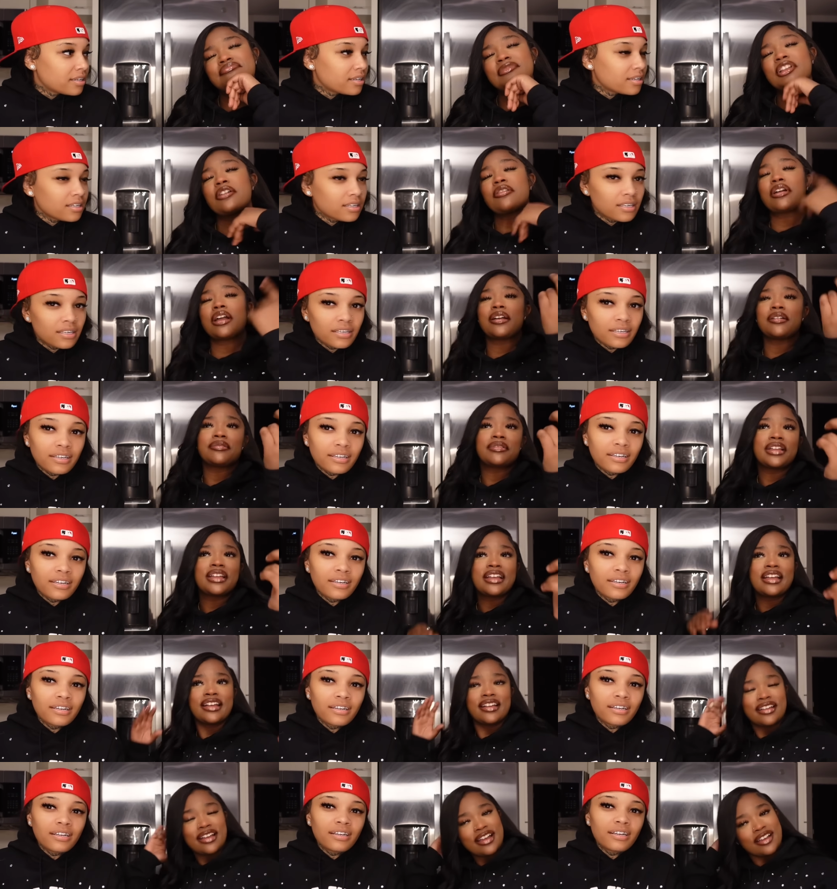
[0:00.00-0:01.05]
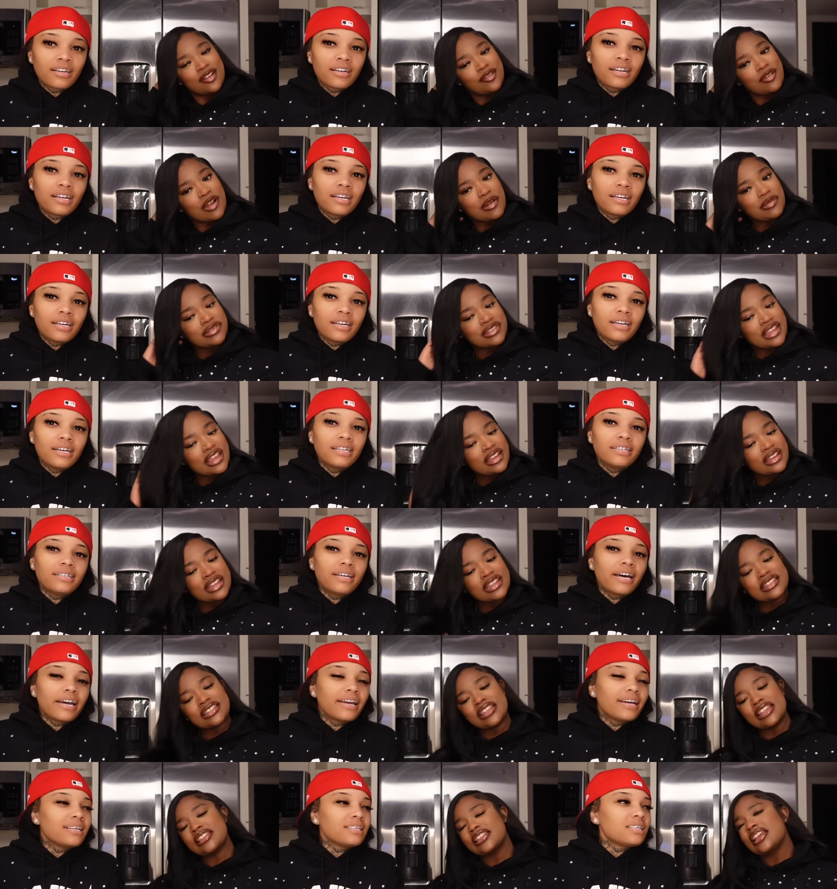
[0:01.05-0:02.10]
Speaker 1: Okay, I can roll with that. It's
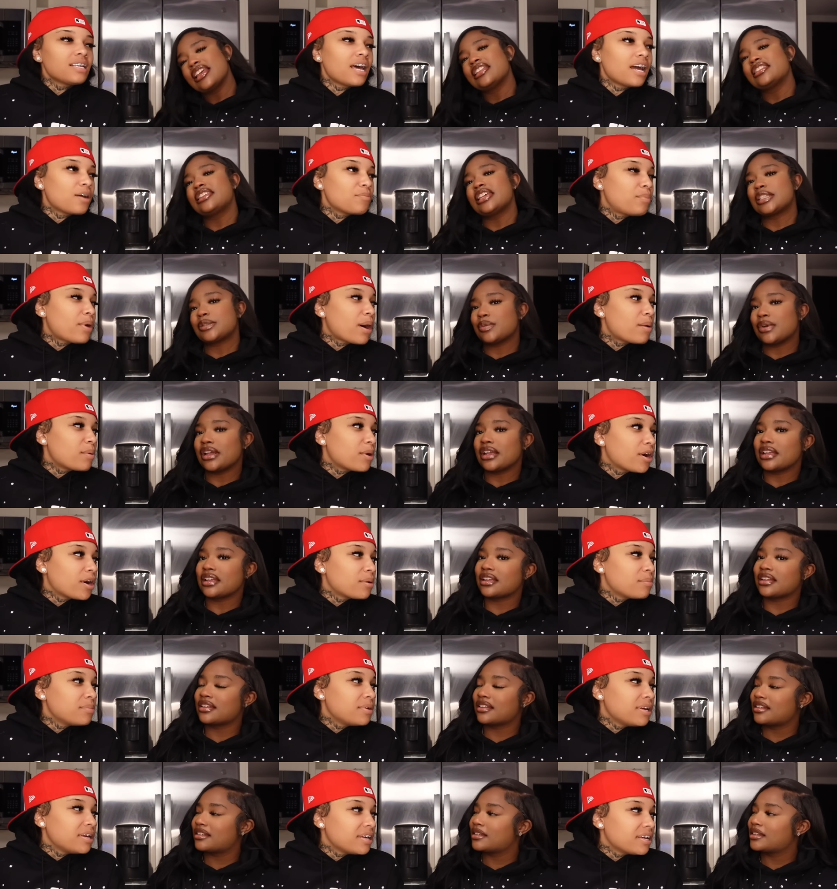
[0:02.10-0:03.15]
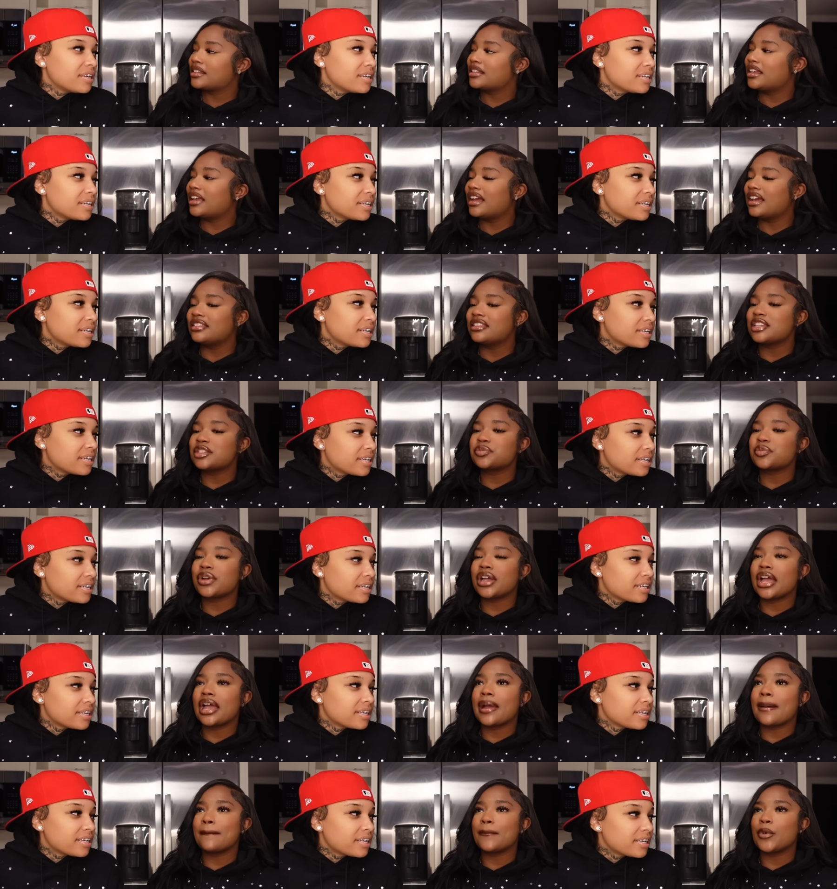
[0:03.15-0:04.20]
like this, it's like this pop R and B. Yeah, and this one
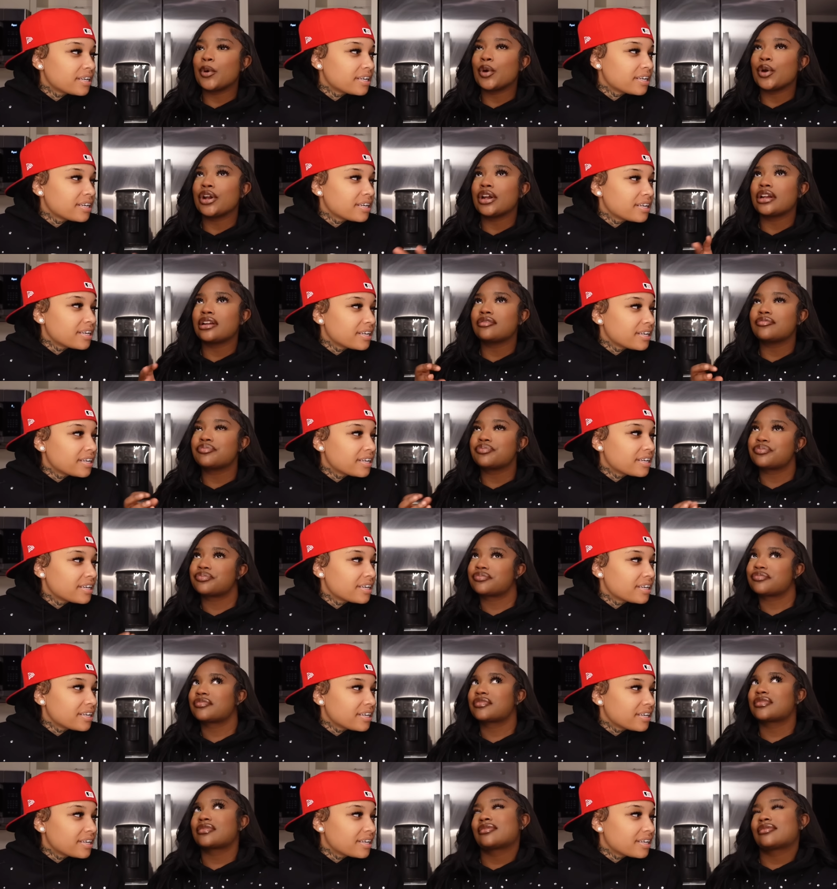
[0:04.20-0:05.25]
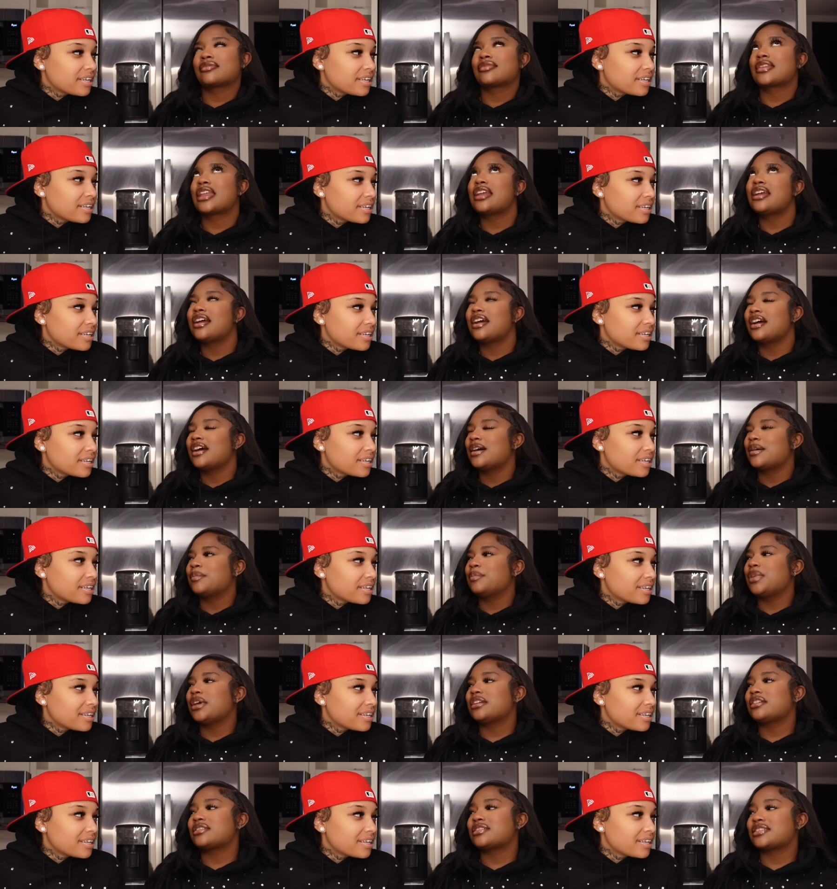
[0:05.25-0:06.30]
had more
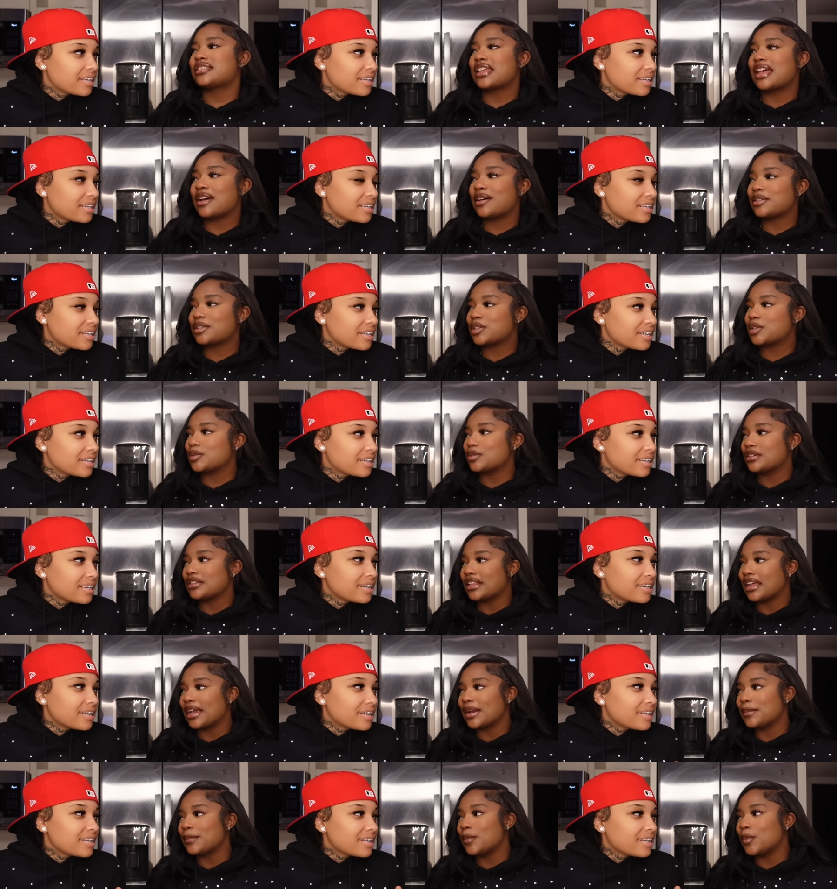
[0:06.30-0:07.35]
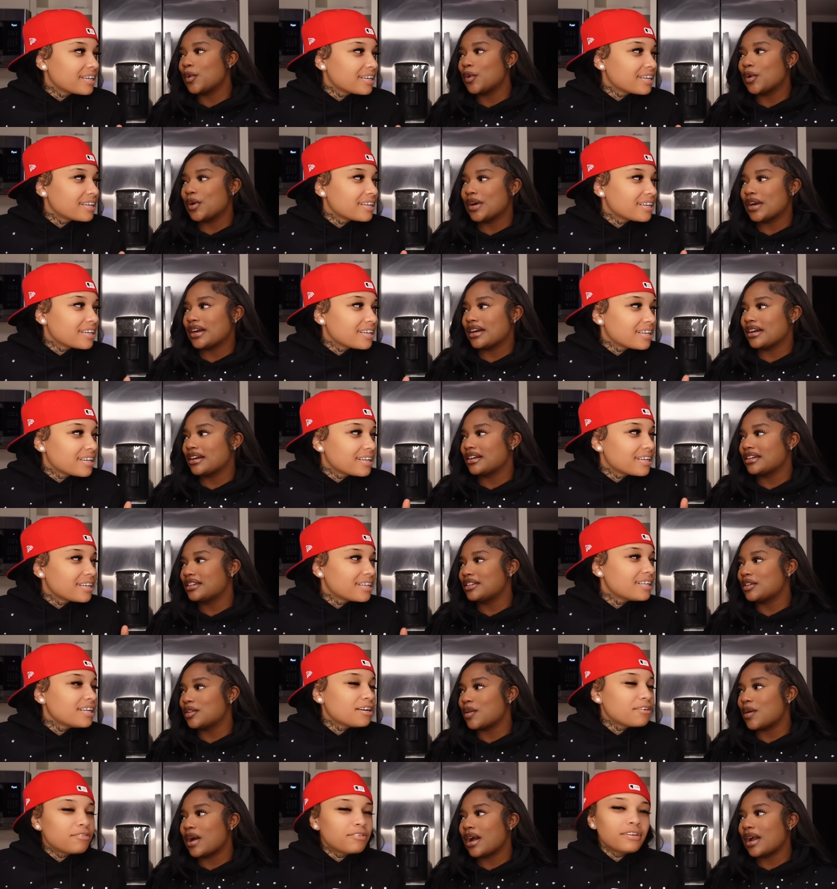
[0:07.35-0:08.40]
better style to it, like more you
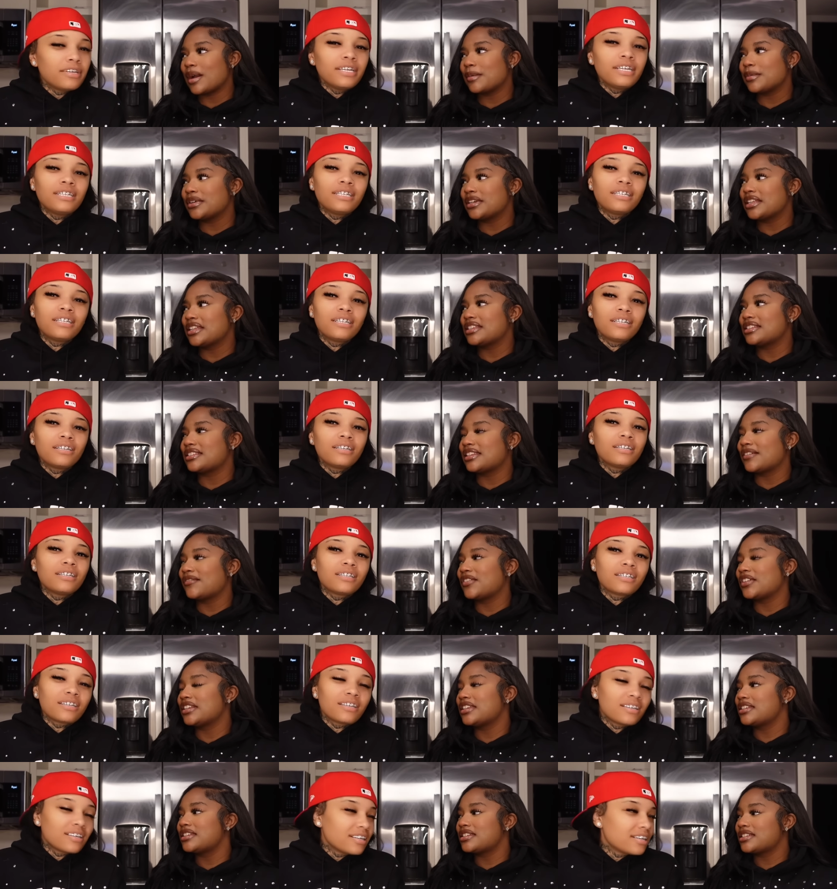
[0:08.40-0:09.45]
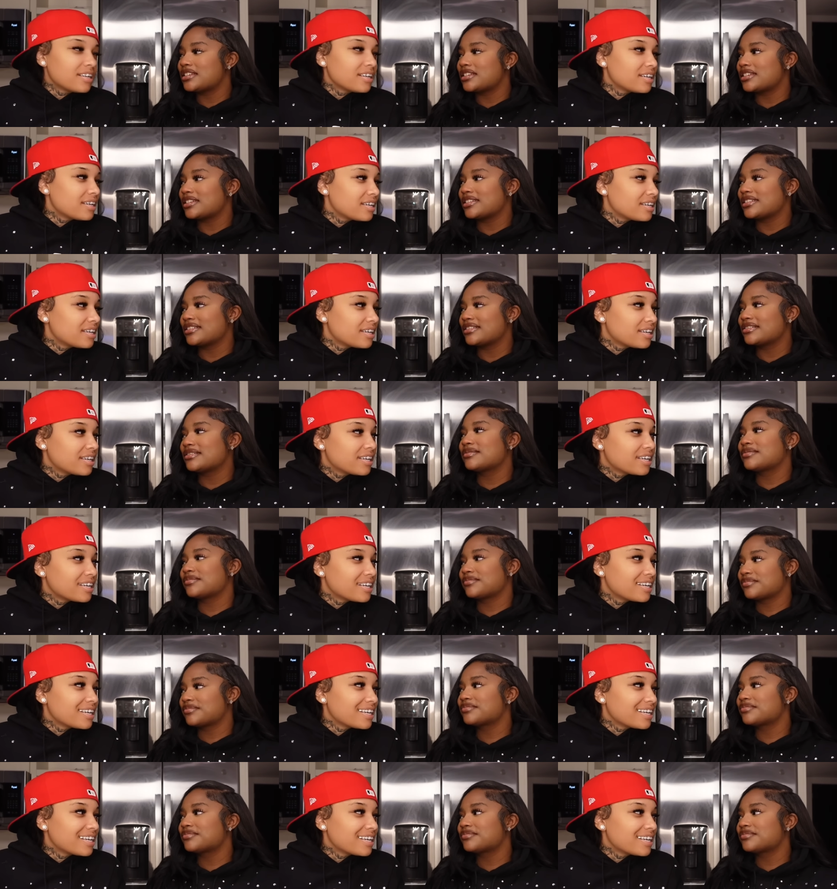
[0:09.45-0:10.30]
know definition harmonies, definition.